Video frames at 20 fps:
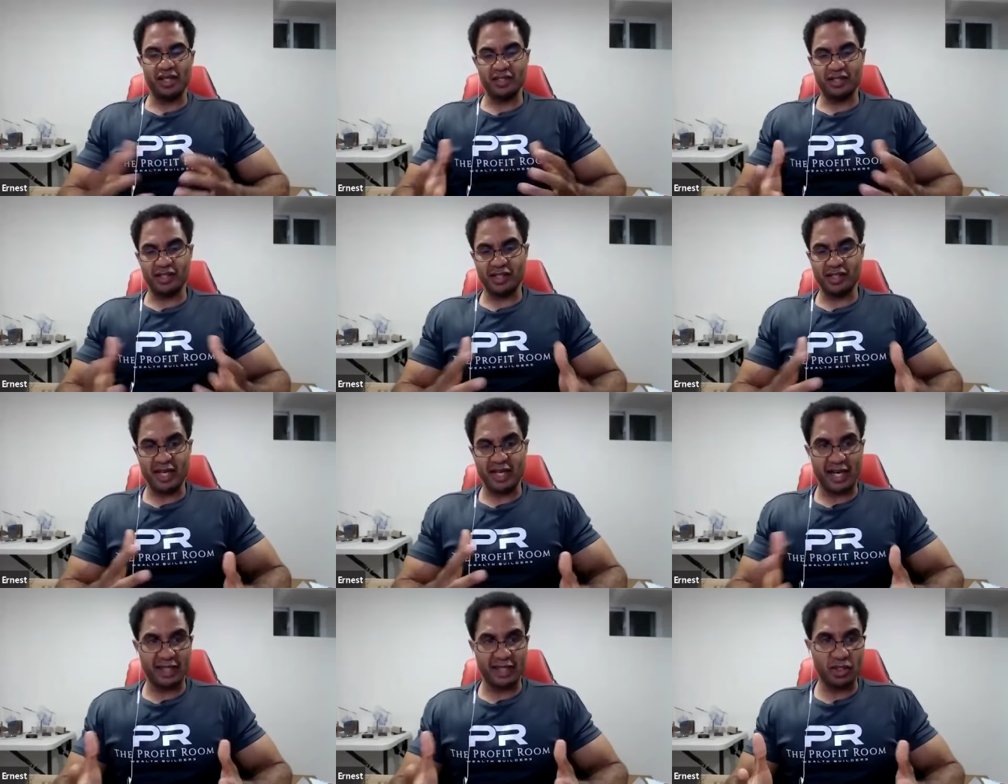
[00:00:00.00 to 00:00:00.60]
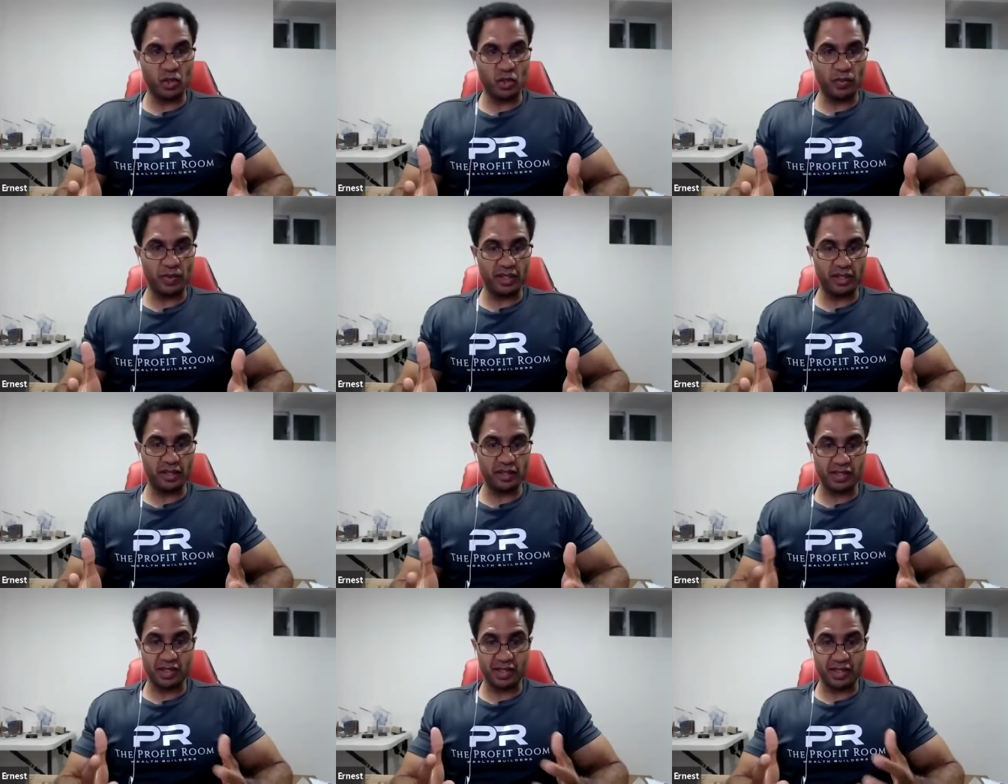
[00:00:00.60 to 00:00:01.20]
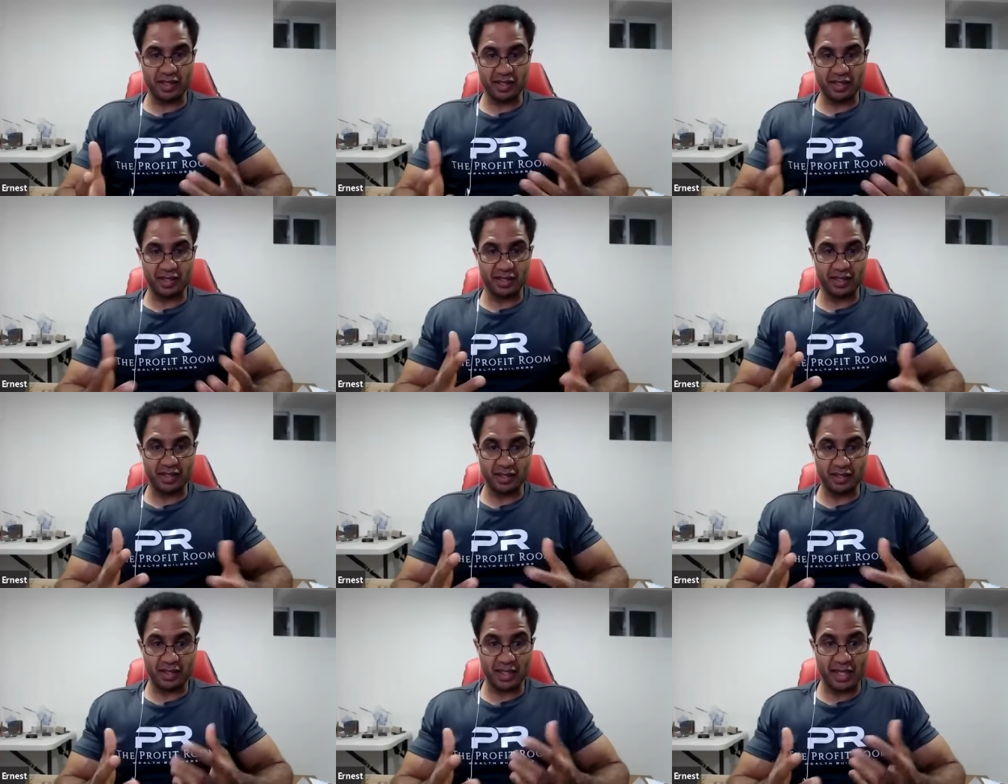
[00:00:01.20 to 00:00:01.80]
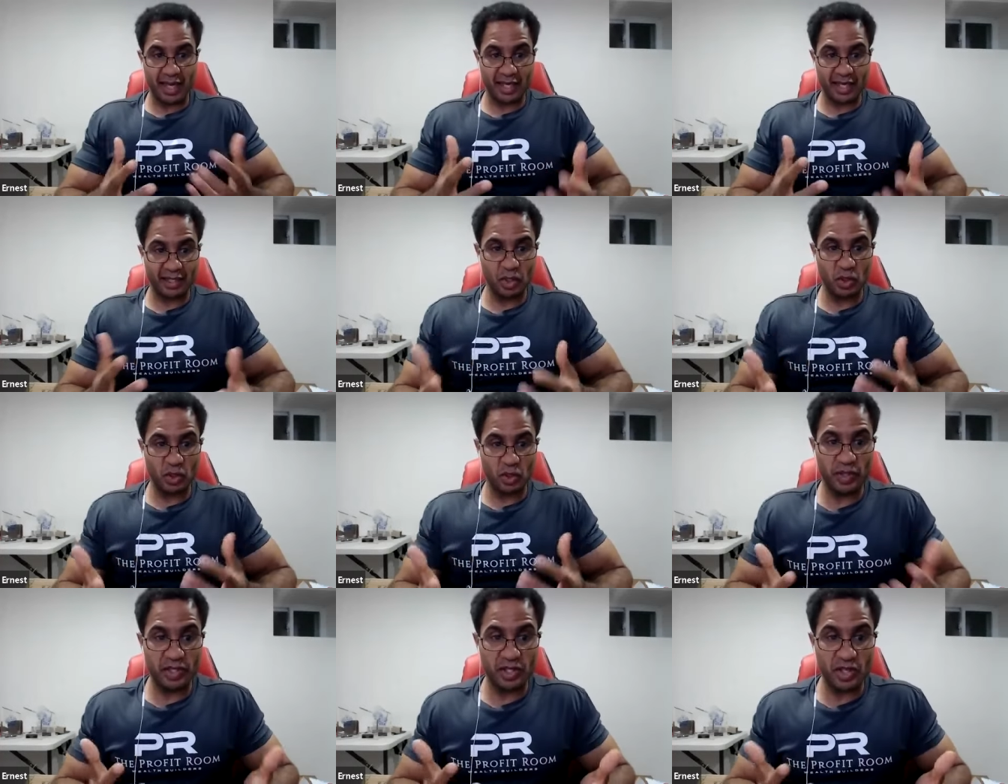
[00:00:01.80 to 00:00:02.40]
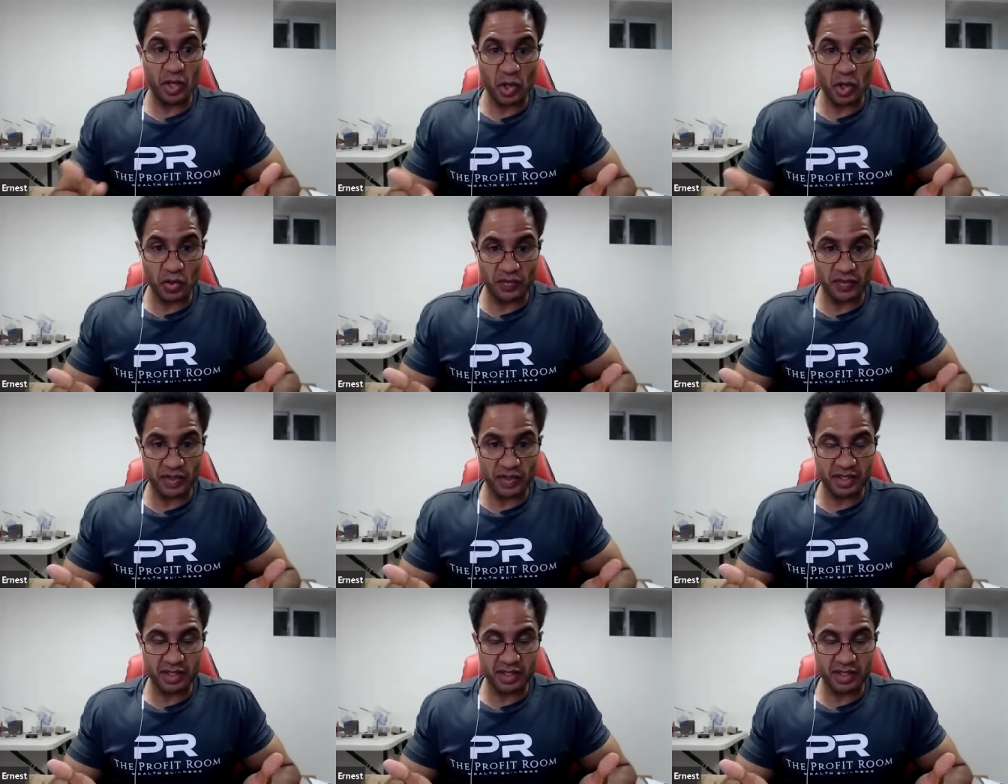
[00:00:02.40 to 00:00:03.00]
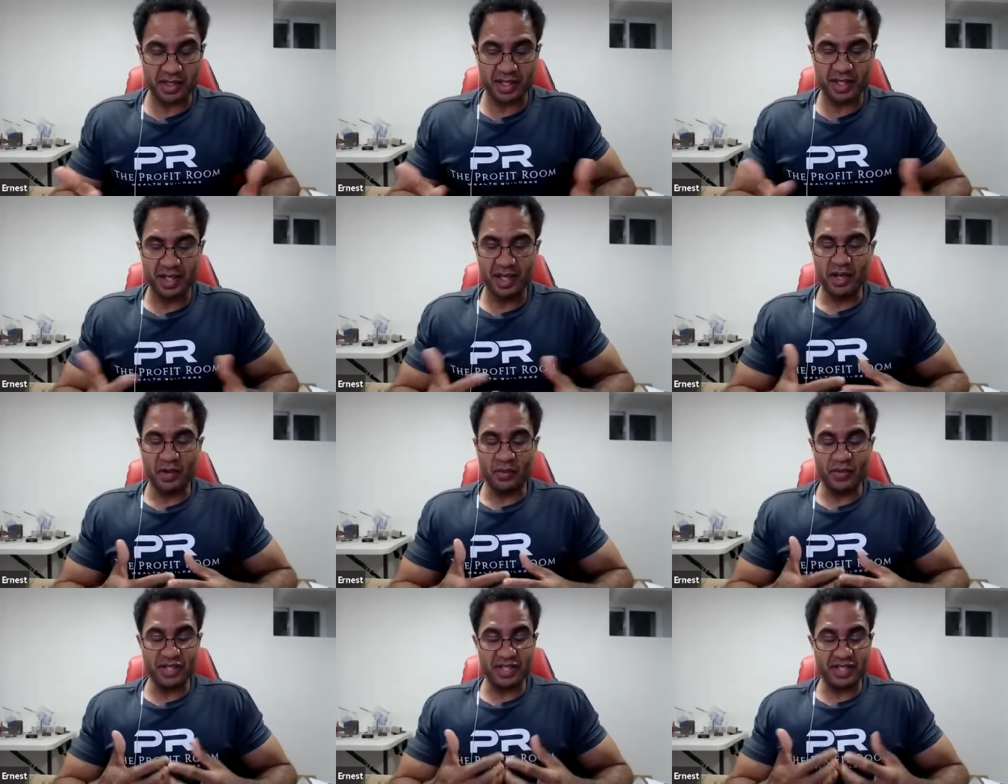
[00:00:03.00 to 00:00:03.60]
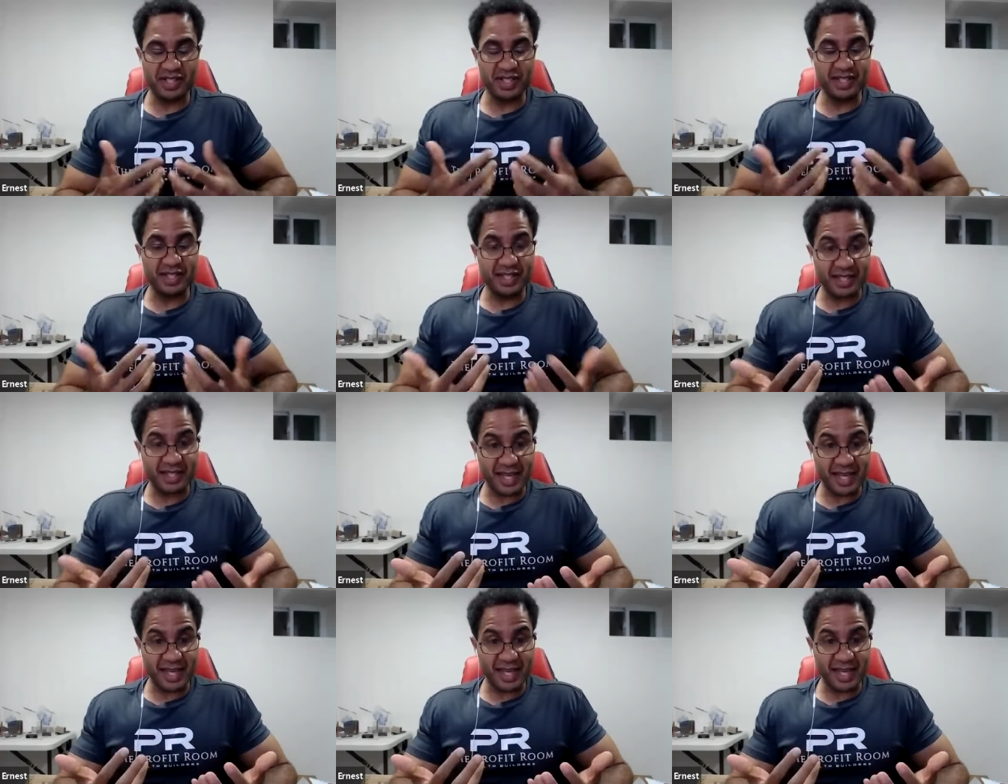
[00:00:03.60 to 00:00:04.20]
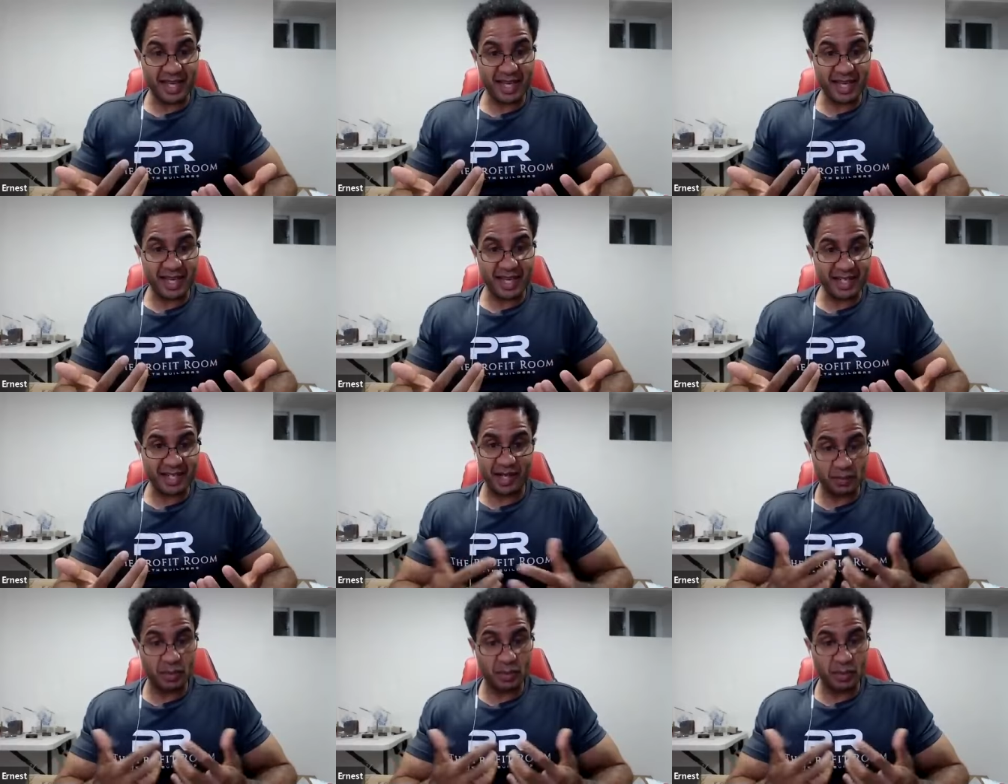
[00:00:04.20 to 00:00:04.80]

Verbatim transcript: And she got a little bit, she got a little bit nervous when she said it,